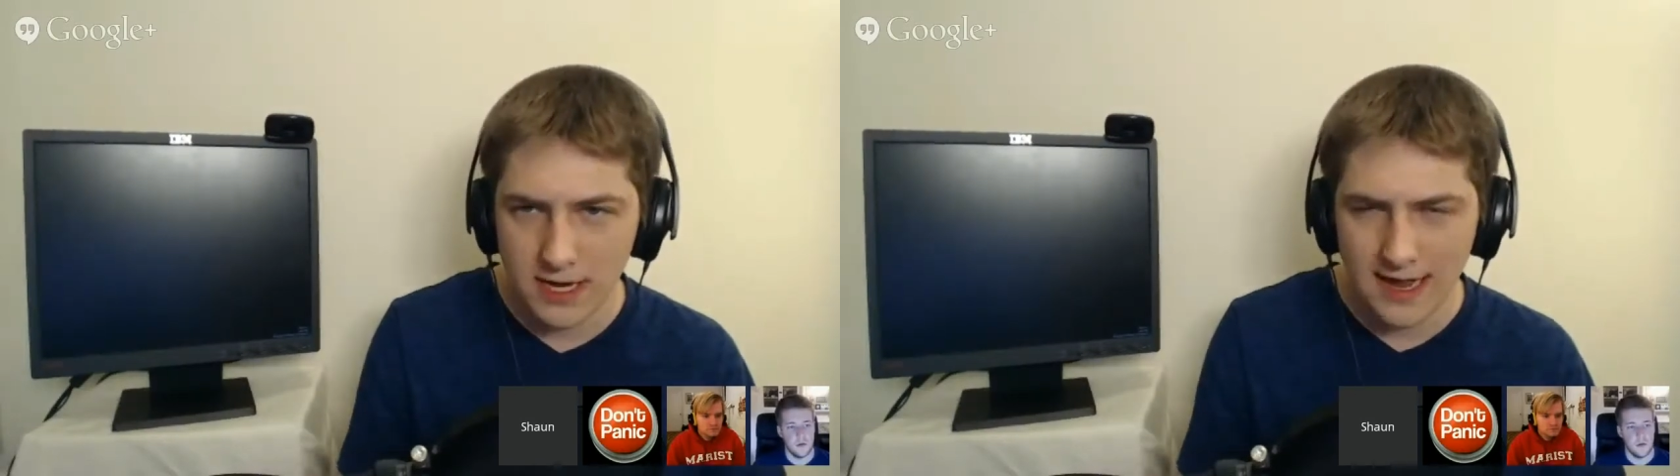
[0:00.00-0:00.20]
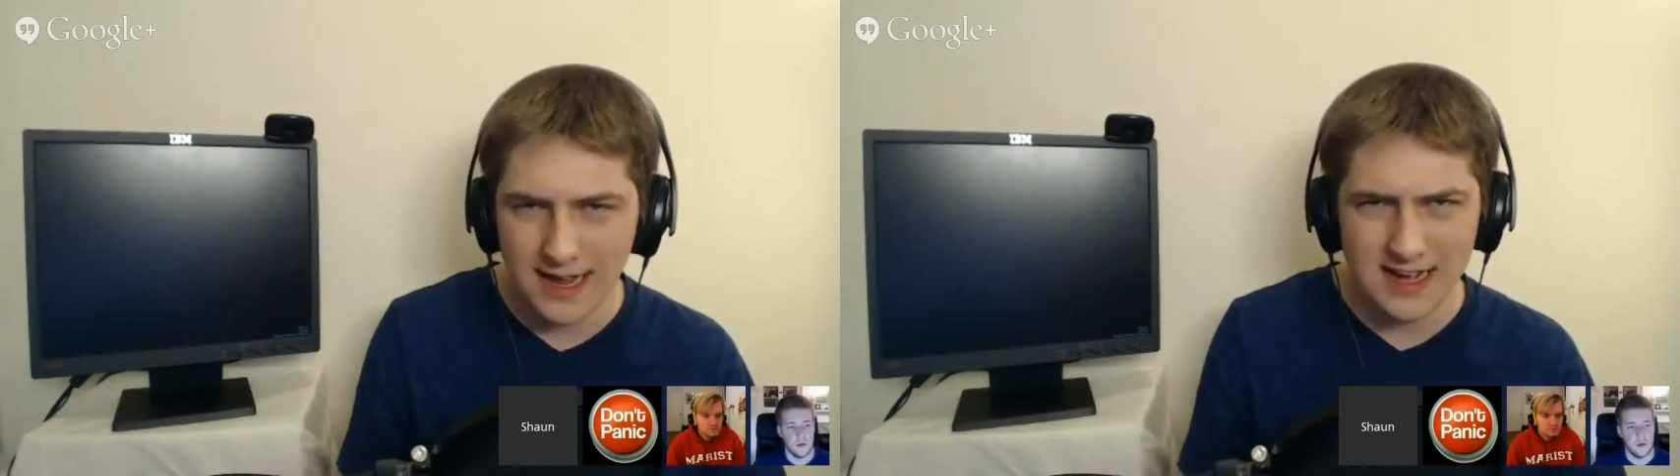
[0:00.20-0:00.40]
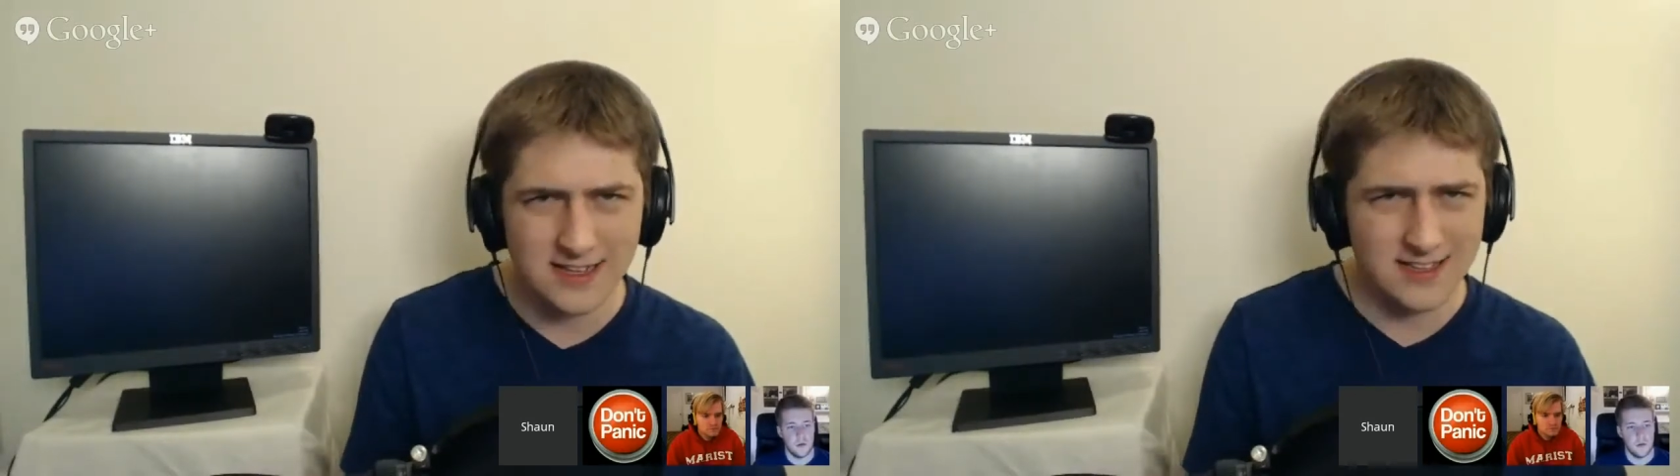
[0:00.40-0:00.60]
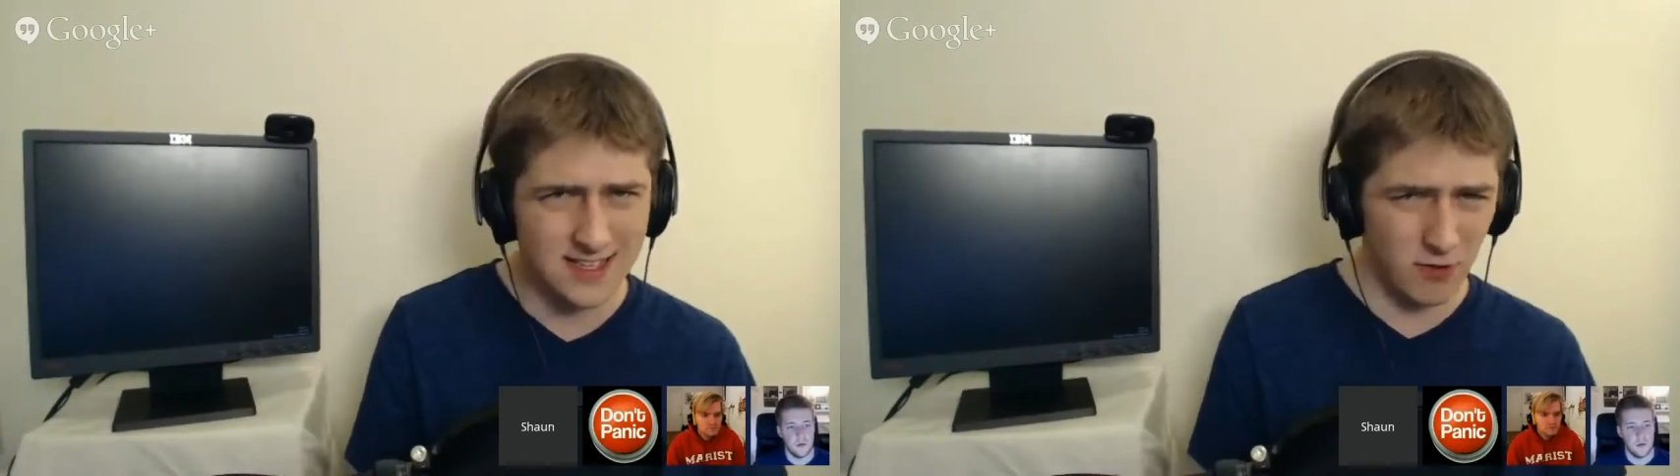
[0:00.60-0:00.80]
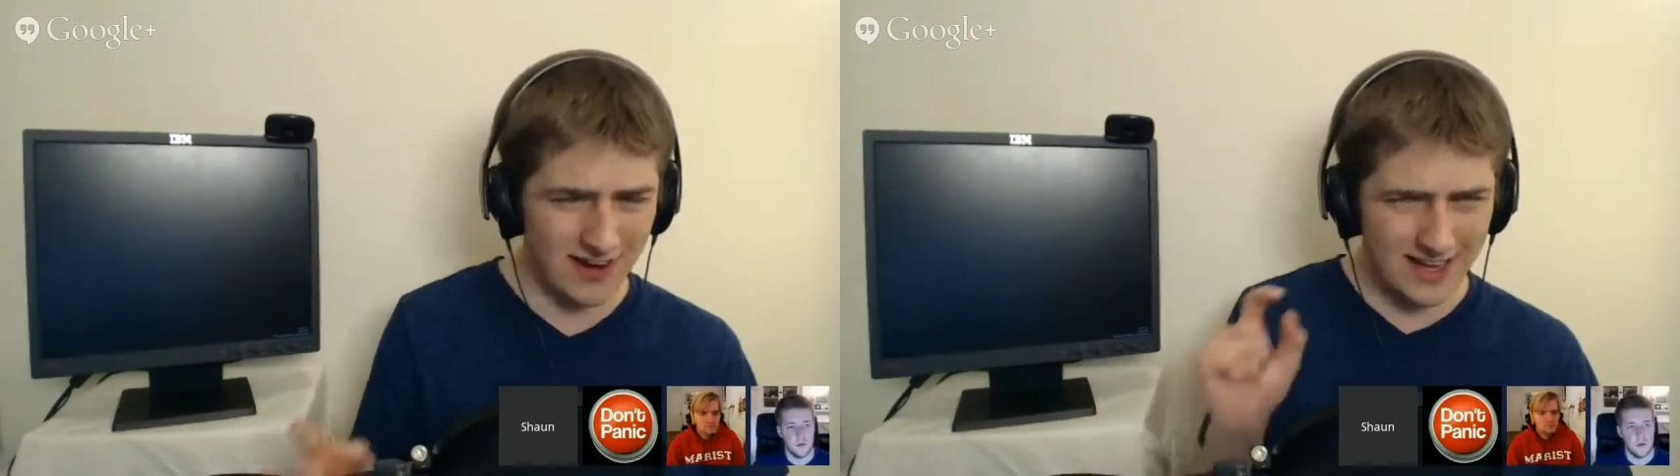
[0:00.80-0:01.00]
icons because they
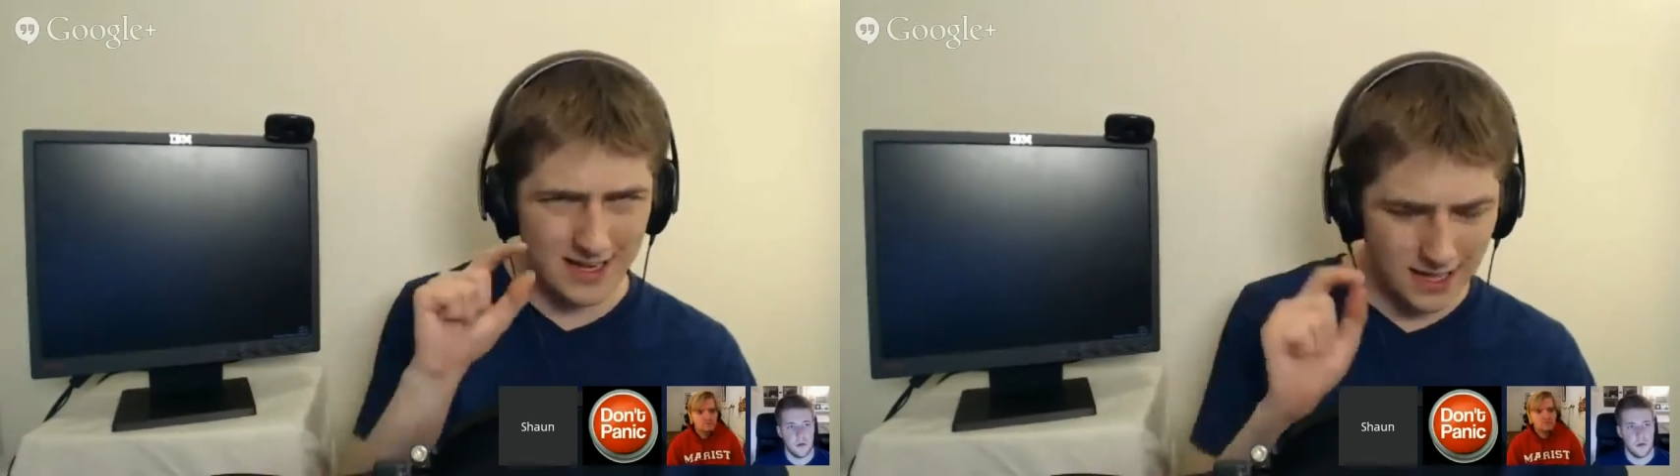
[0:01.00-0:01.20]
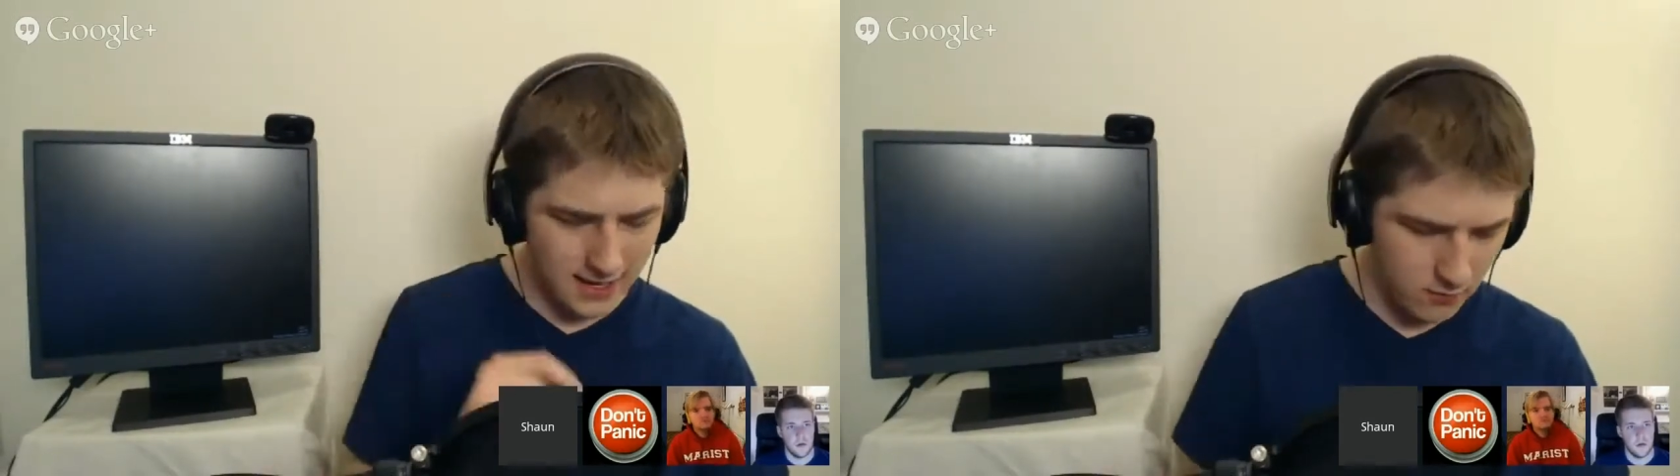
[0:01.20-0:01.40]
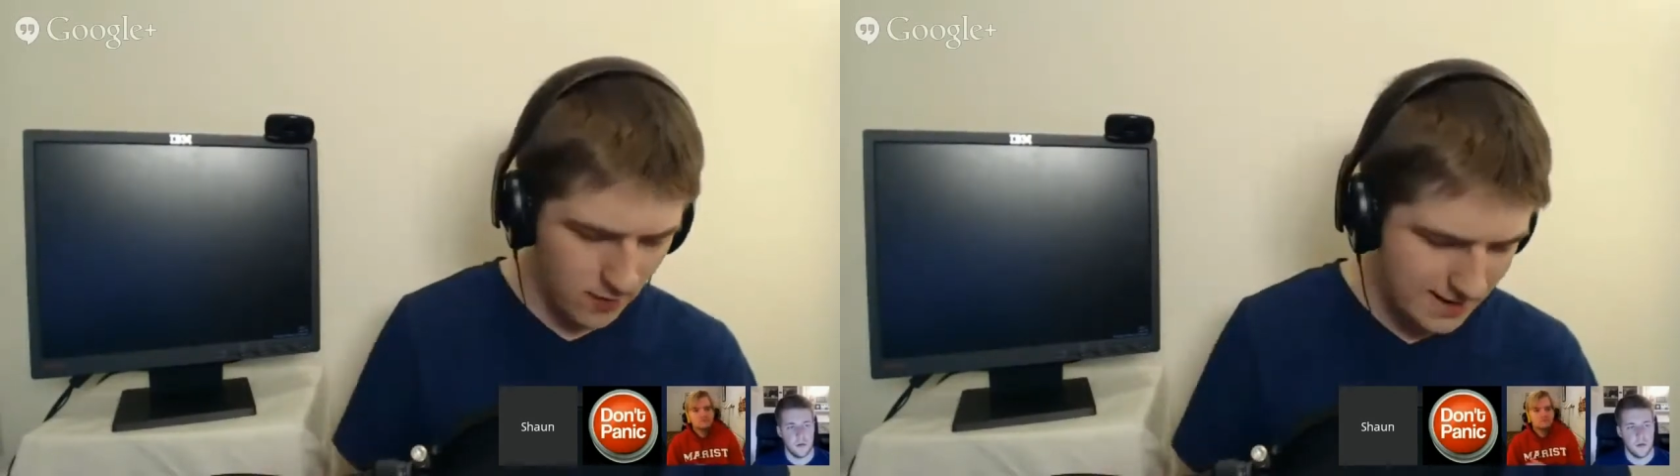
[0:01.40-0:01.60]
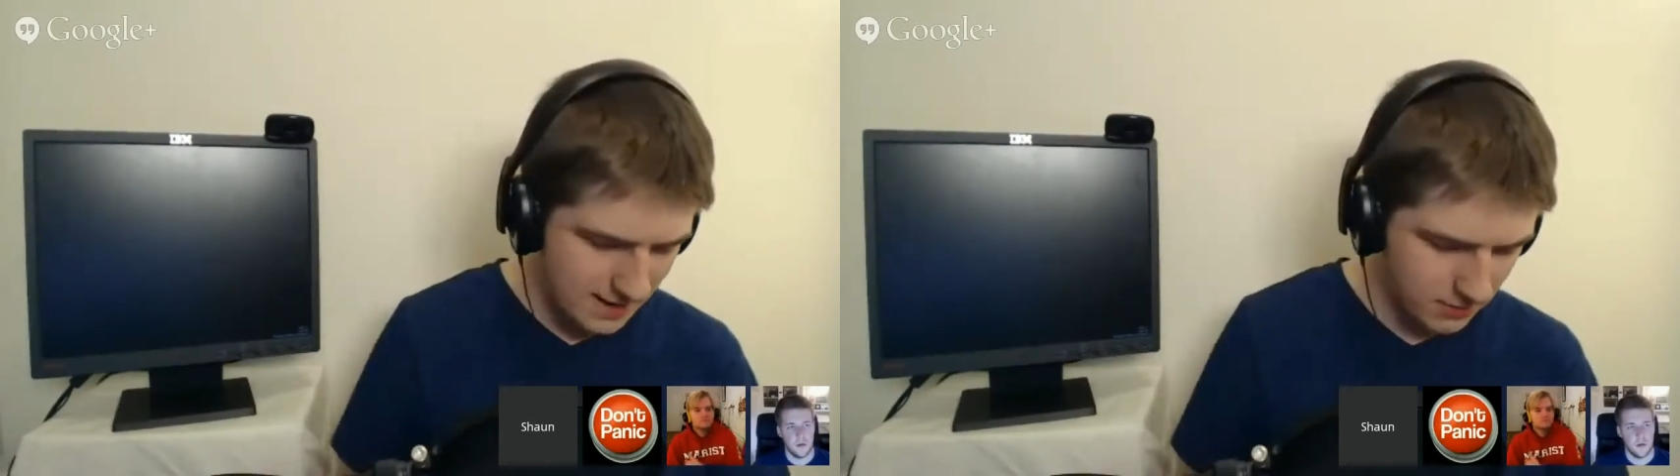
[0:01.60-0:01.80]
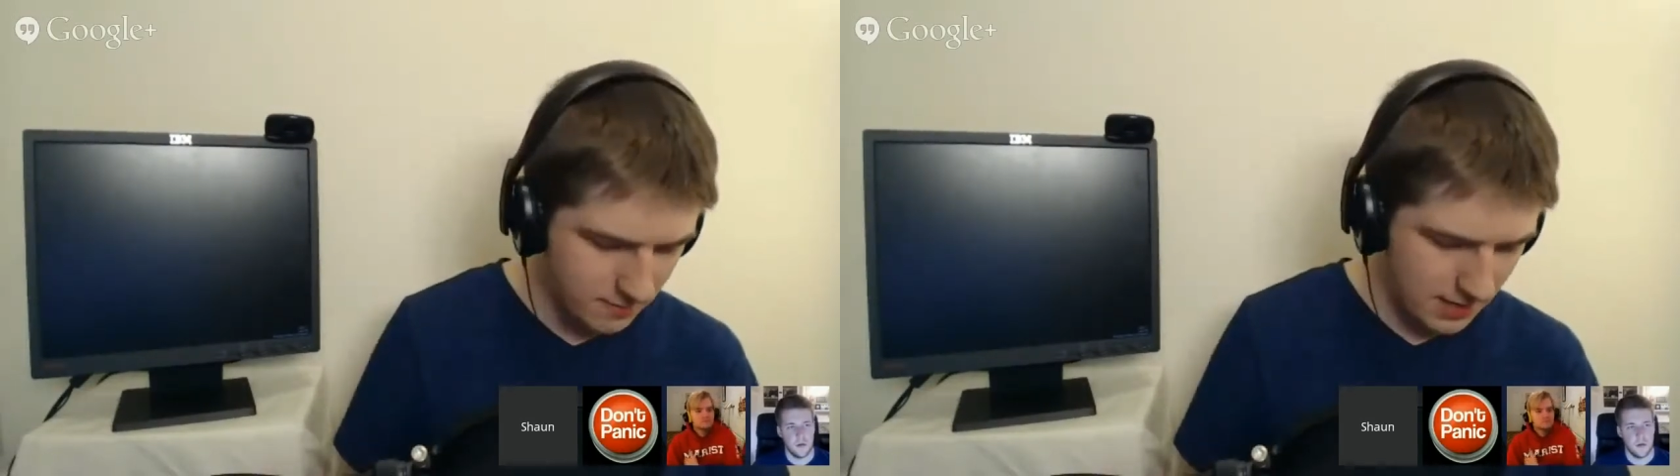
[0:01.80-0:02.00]
were hidden like way
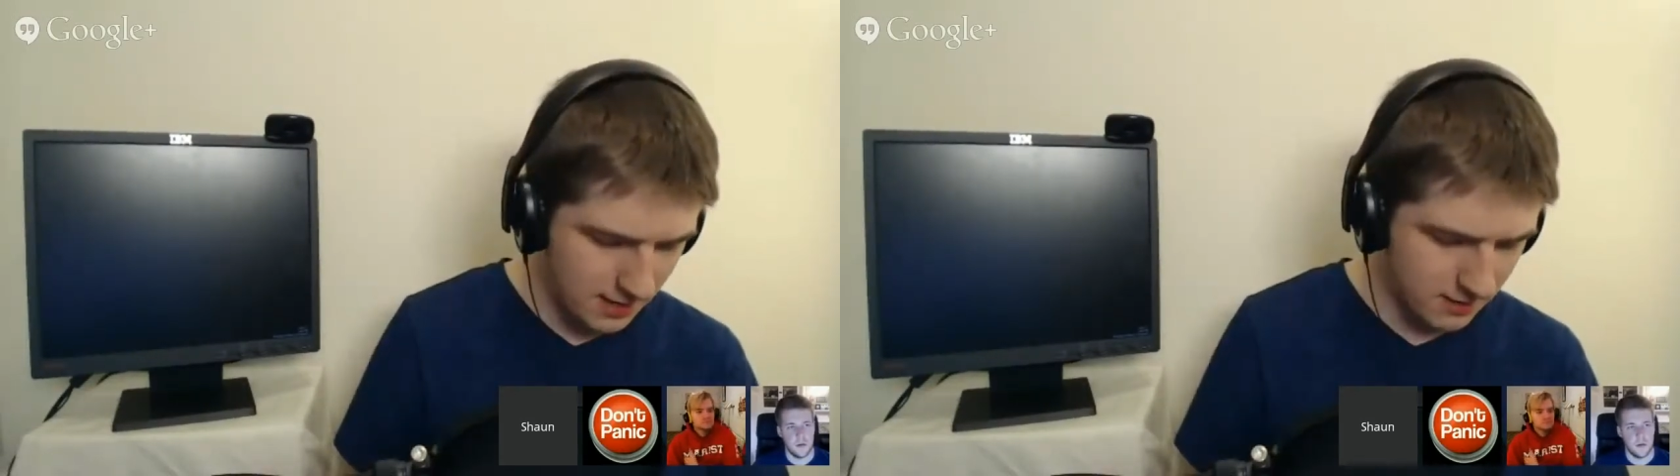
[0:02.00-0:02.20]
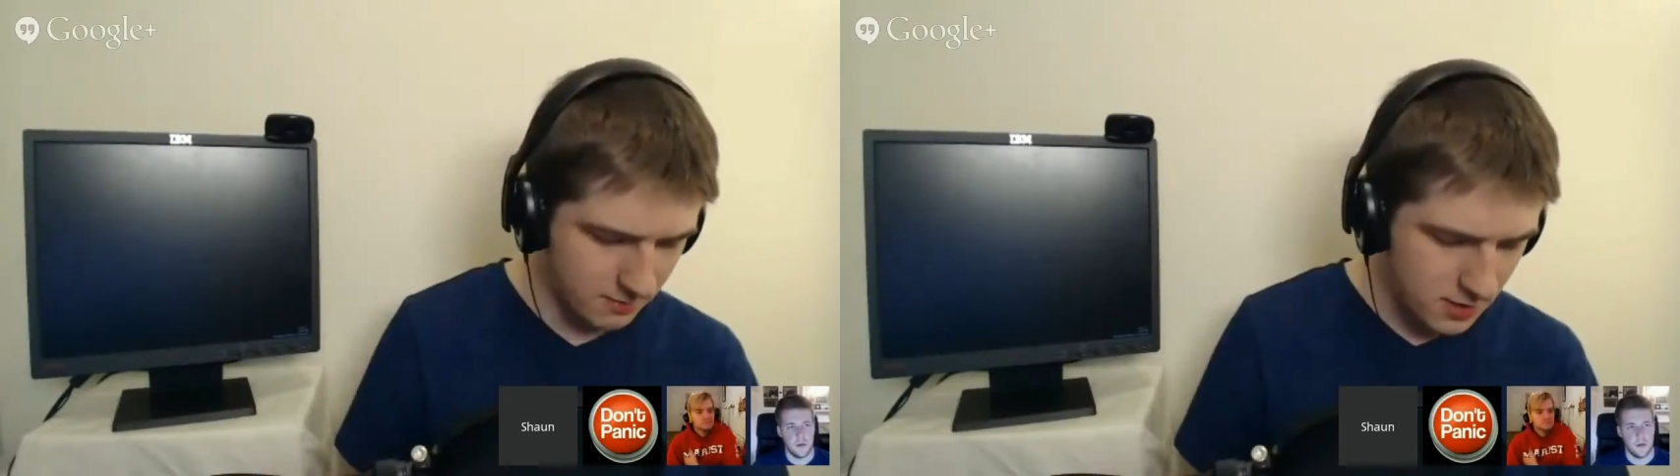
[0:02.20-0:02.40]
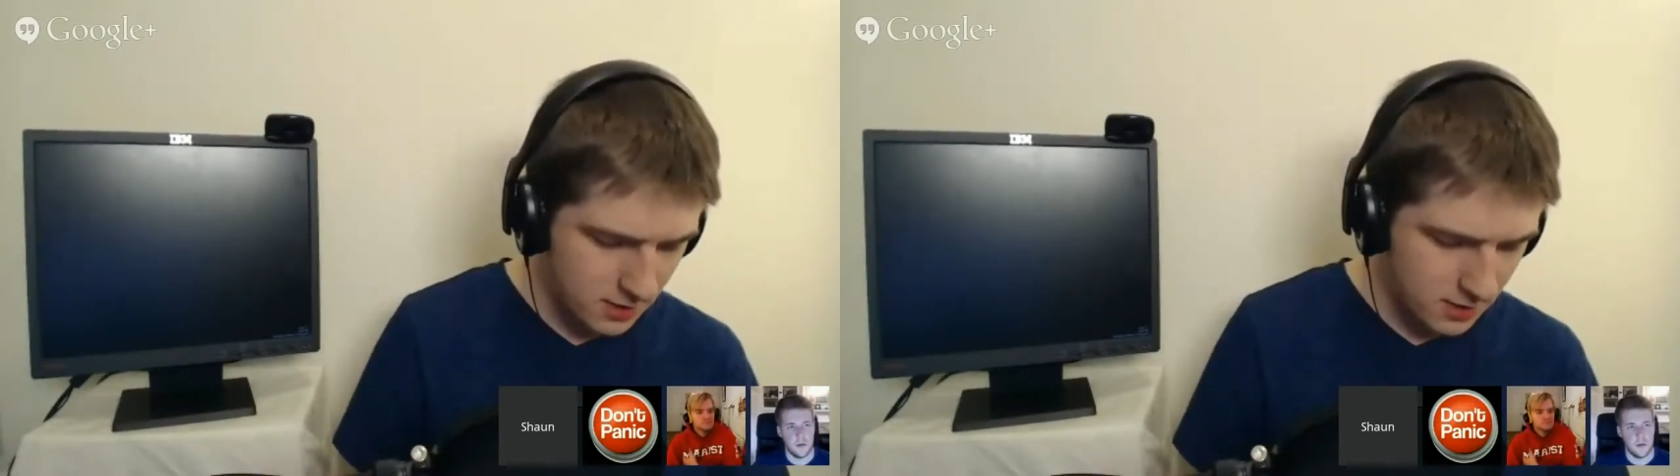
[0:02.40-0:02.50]
down the bottom.